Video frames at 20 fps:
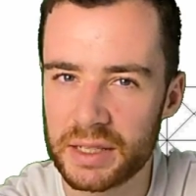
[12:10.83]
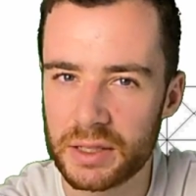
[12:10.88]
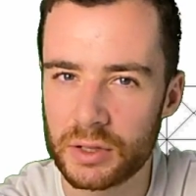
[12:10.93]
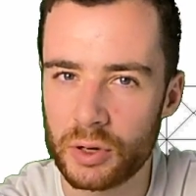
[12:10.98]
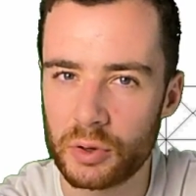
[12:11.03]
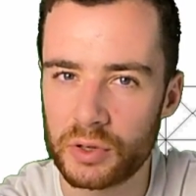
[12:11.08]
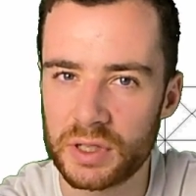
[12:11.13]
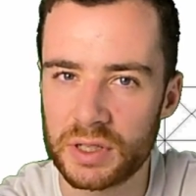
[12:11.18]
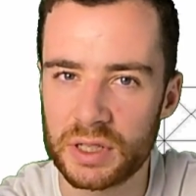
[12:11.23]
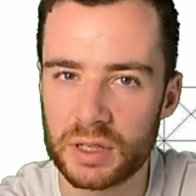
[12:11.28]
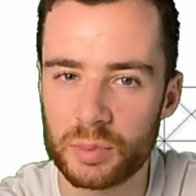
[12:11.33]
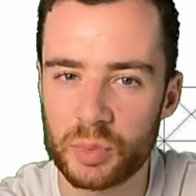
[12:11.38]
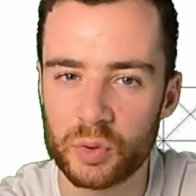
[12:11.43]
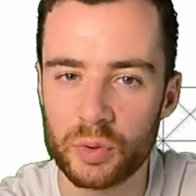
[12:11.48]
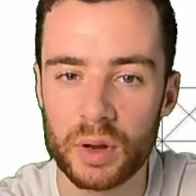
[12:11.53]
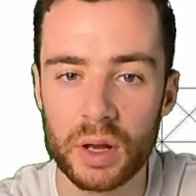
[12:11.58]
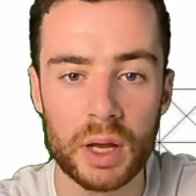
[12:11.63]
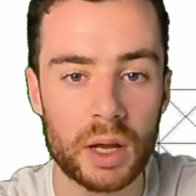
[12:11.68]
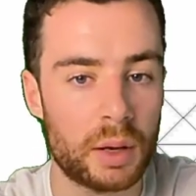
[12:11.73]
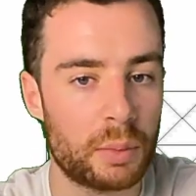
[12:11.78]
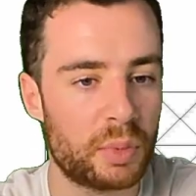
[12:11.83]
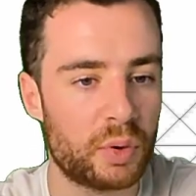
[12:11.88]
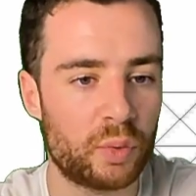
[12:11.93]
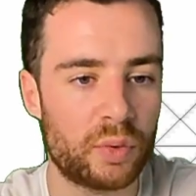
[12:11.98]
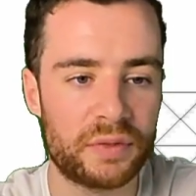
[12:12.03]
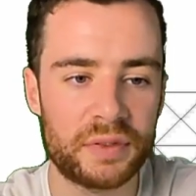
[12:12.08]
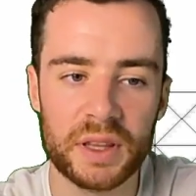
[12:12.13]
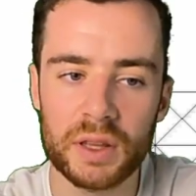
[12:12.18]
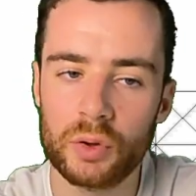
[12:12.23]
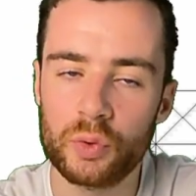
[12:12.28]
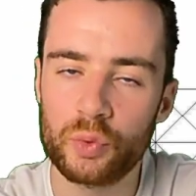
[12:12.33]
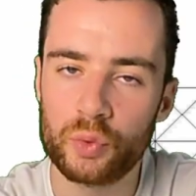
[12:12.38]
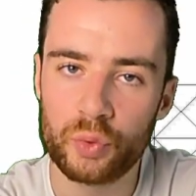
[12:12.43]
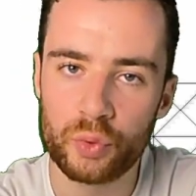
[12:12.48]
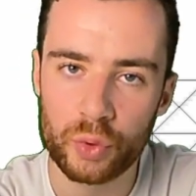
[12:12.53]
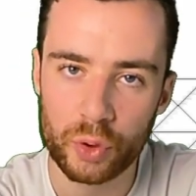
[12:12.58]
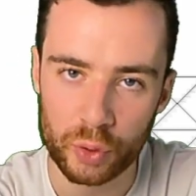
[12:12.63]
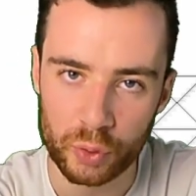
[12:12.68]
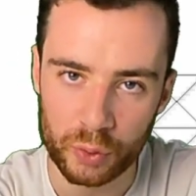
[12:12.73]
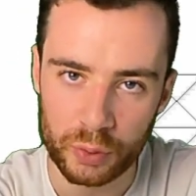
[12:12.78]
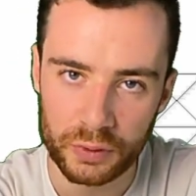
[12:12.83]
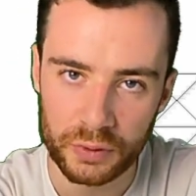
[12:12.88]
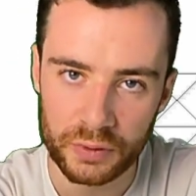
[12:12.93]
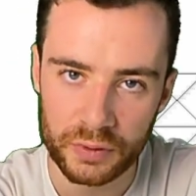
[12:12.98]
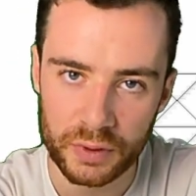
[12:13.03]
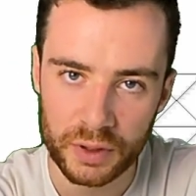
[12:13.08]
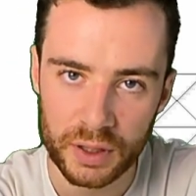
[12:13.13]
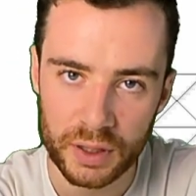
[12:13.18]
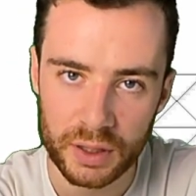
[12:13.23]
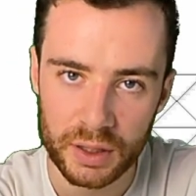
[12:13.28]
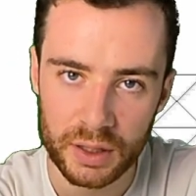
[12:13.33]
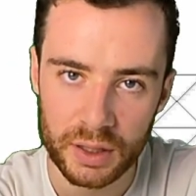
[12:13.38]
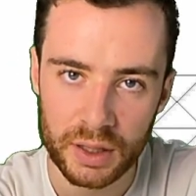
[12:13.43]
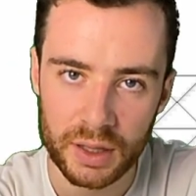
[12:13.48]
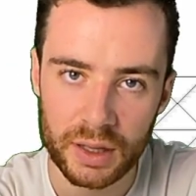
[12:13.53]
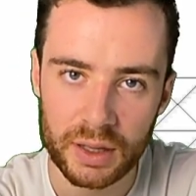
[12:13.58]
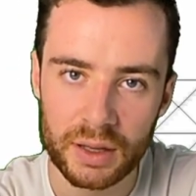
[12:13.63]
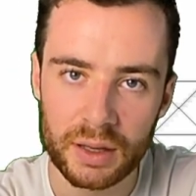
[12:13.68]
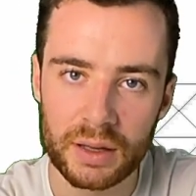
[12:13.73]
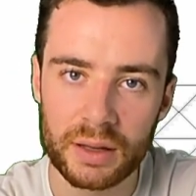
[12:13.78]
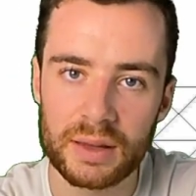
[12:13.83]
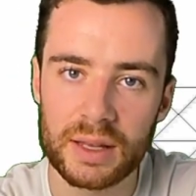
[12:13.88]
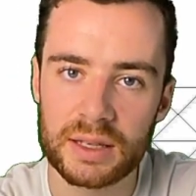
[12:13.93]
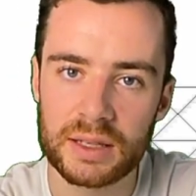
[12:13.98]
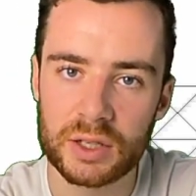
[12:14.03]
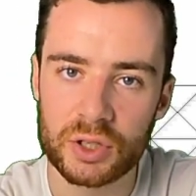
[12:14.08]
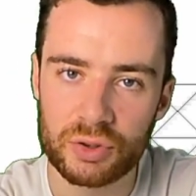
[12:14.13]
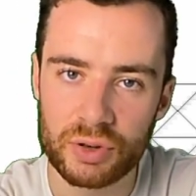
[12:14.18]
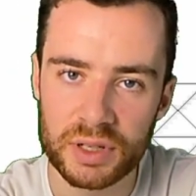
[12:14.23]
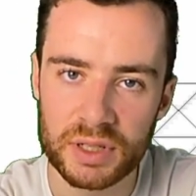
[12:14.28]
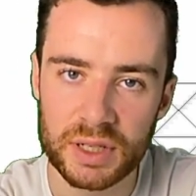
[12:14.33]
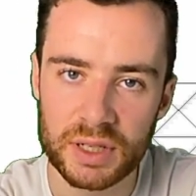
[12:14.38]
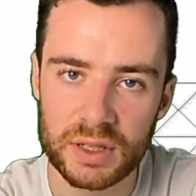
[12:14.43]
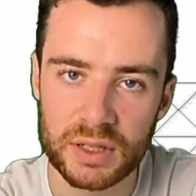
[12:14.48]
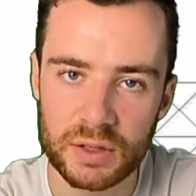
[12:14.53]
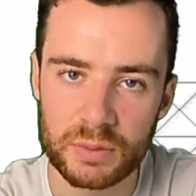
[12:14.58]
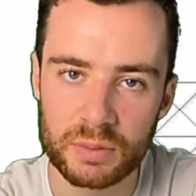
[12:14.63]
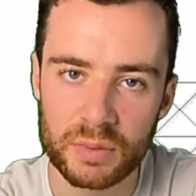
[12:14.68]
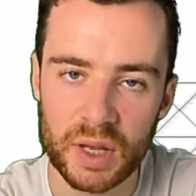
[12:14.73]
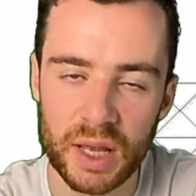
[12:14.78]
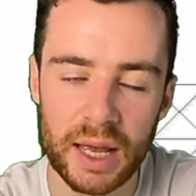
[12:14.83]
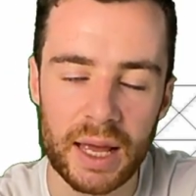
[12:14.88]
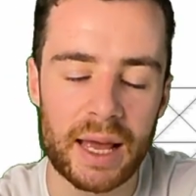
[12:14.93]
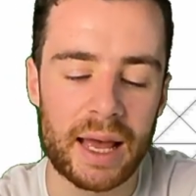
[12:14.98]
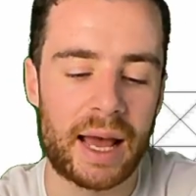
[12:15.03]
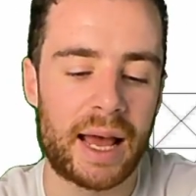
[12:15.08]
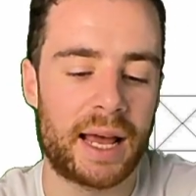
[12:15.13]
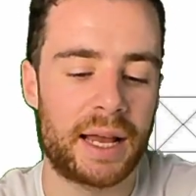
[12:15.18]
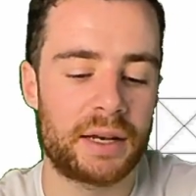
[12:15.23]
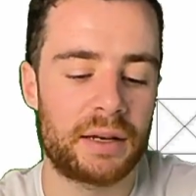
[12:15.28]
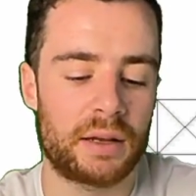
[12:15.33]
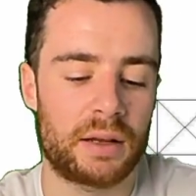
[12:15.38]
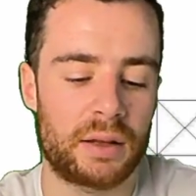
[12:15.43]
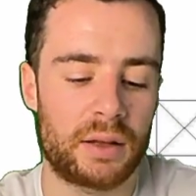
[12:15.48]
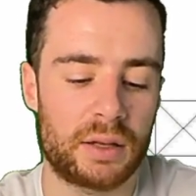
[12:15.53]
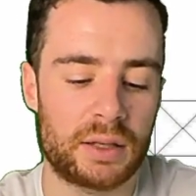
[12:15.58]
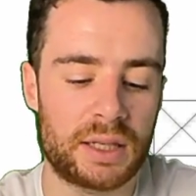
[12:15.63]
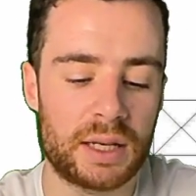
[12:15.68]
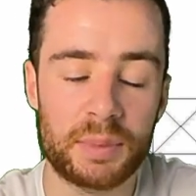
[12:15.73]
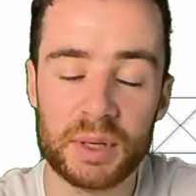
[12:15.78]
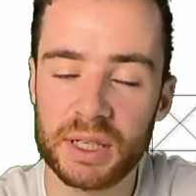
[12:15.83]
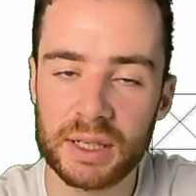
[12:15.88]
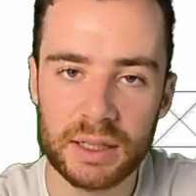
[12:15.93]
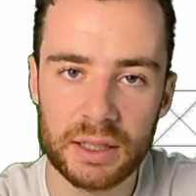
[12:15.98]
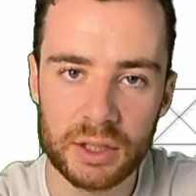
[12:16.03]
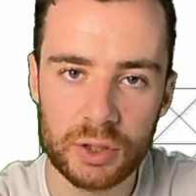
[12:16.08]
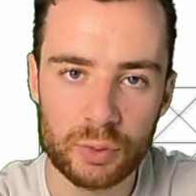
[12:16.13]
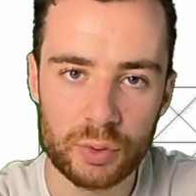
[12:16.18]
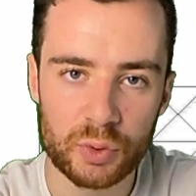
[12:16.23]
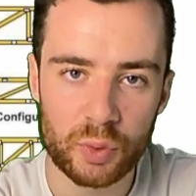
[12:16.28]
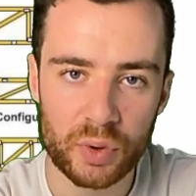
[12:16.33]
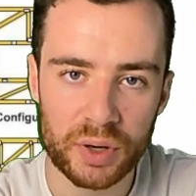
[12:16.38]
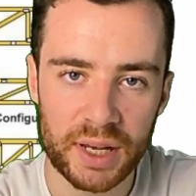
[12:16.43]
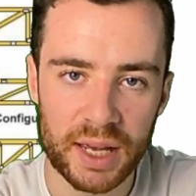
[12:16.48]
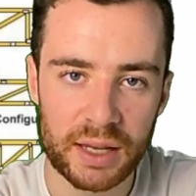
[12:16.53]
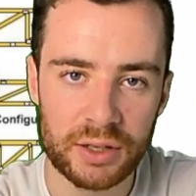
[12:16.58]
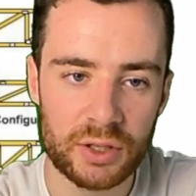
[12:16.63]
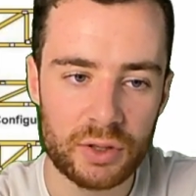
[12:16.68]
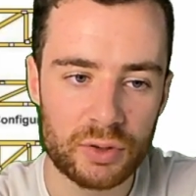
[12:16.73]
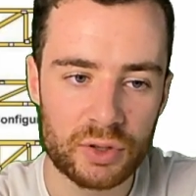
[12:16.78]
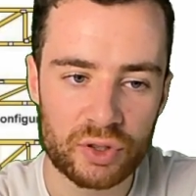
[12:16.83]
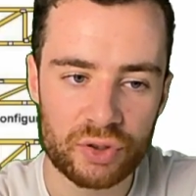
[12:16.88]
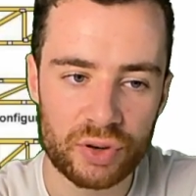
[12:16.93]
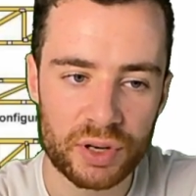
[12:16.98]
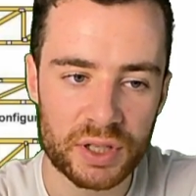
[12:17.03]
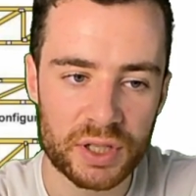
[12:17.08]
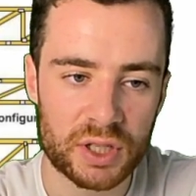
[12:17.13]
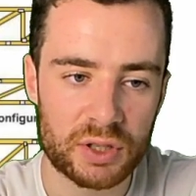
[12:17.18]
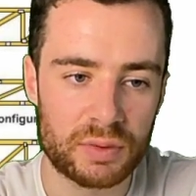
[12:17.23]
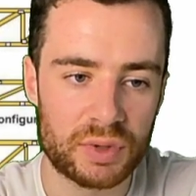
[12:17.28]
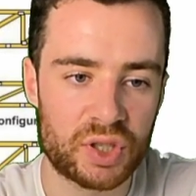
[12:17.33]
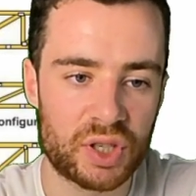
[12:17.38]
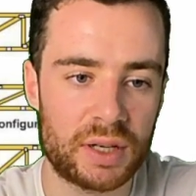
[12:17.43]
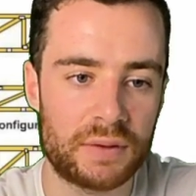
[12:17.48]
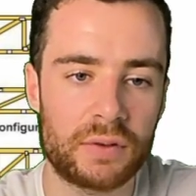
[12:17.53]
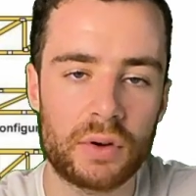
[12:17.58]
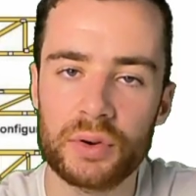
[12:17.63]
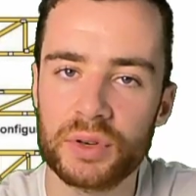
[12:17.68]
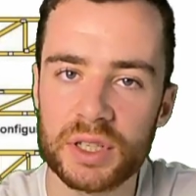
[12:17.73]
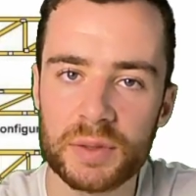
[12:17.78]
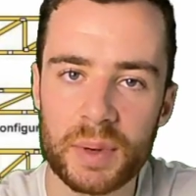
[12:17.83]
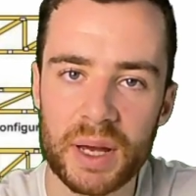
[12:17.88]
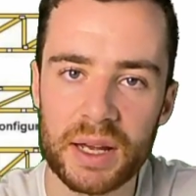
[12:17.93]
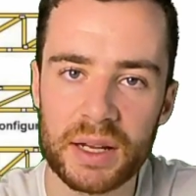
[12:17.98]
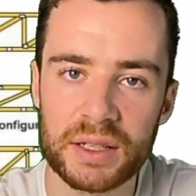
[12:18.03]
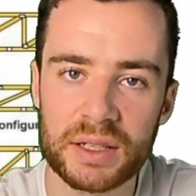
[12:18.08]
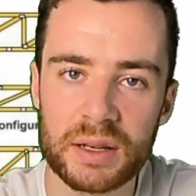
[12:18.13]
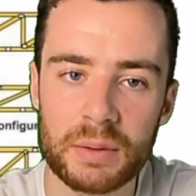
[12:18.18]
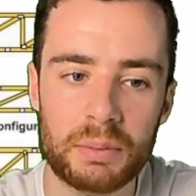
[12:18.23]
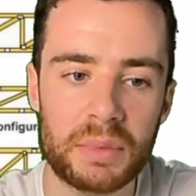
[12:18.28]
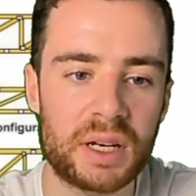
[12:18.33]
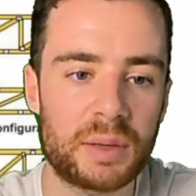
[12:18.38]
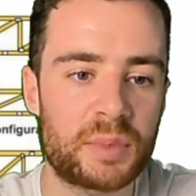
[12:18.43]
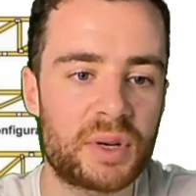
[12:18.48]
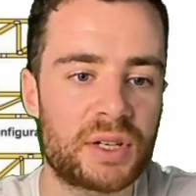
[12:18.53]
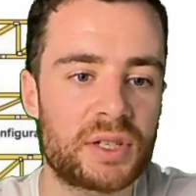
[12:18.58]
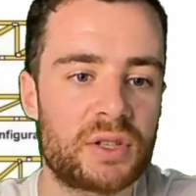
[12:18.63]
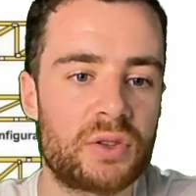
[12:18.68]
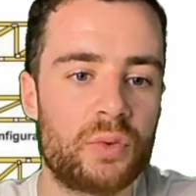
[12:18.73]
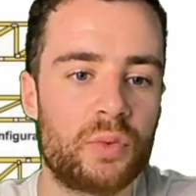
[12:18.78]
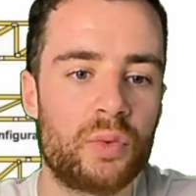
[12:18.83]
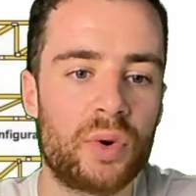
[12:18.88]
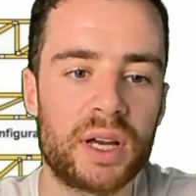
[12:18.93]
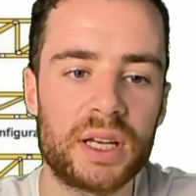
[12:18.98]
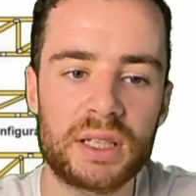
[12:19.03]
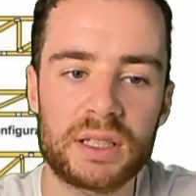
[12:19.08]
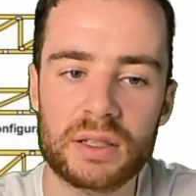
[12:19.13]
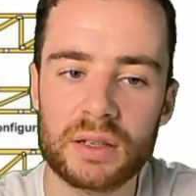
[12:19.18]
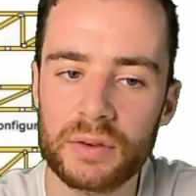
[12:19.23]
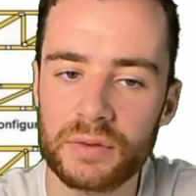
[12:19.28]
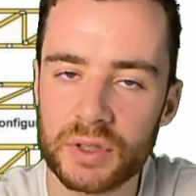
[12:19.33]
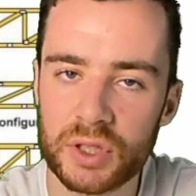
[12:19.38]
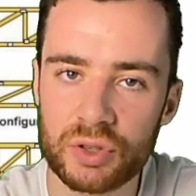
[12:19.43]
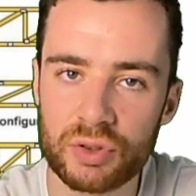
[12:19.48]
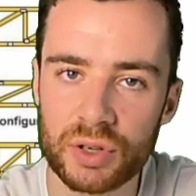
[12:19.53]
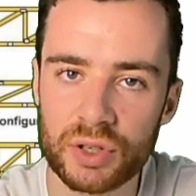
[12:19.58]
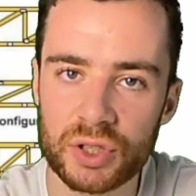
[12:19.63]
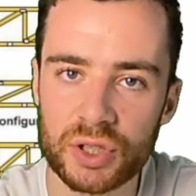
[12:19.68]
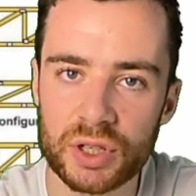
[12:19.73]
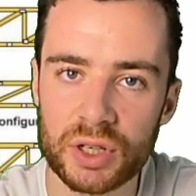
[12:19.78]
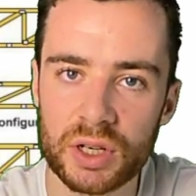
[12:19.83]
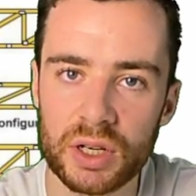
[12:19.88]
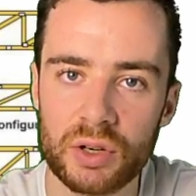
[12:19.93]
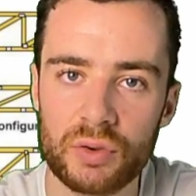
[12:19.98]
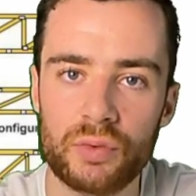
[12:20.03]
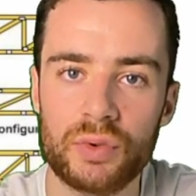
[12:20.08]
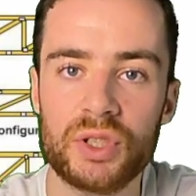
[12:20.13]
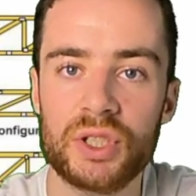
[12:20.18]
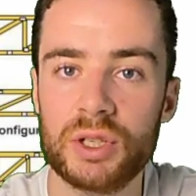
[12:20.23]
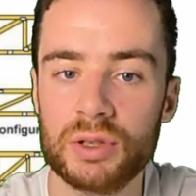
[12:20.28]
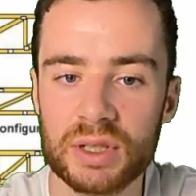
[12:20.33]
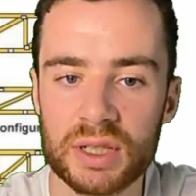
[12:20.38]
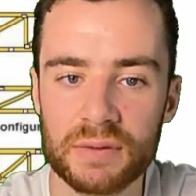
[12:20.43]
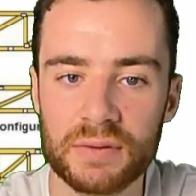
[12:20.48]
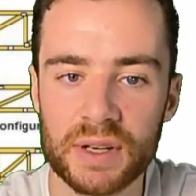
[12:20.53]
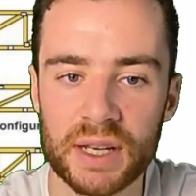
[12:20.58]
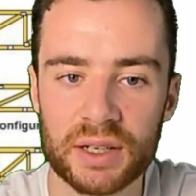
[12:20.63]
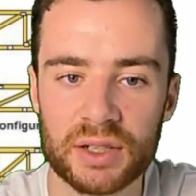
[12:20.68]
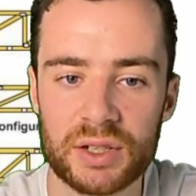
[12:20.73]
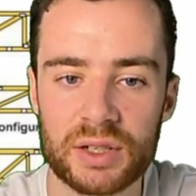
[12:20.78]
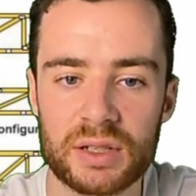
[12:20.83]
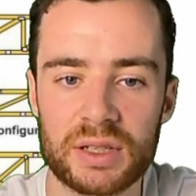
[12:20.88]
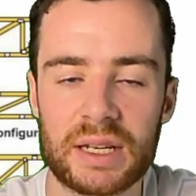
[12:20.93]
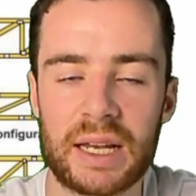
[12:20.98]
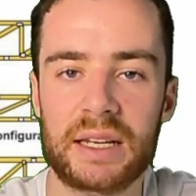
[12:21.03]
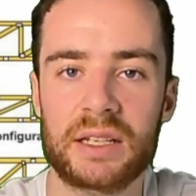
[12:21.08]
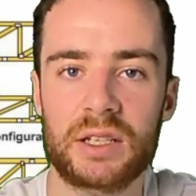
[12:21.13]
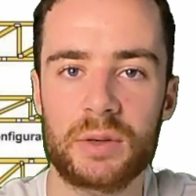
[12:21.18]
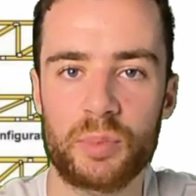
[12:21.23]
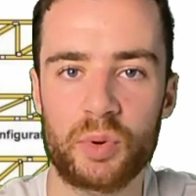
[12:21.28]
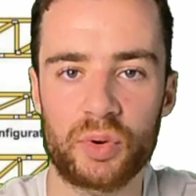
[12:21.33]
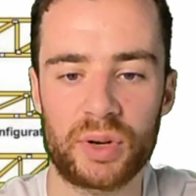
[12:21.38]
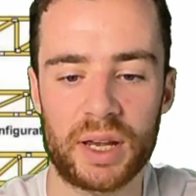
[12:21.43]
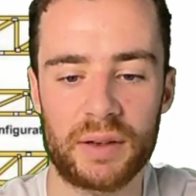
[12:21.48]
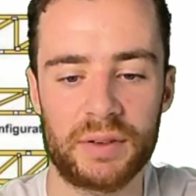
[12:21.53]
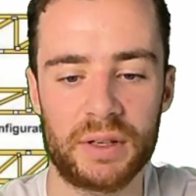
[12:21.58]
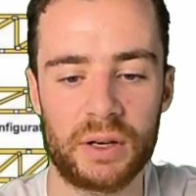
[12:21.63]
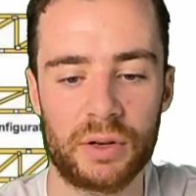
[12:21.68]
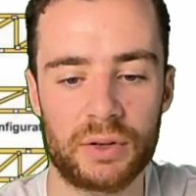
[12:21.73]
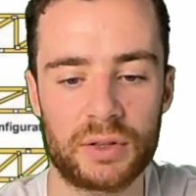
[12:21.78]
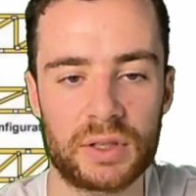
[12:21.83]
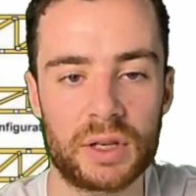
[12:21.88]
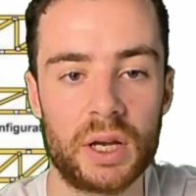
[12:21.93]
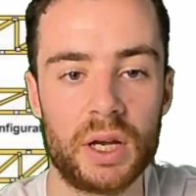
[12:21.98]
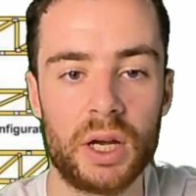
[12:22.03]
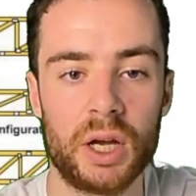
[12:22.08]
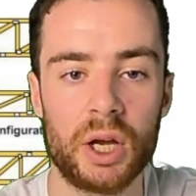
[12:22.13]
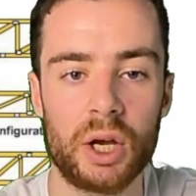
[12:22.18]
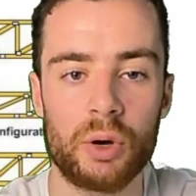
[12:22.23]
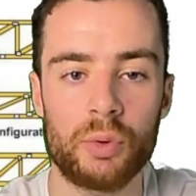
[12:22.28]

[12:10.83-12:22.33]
less noticeable, but within the roof there's a truss system, and typically would want to use truss to achieve long spans, minimize the weight of a structure, reduce deflections and support heavy loads.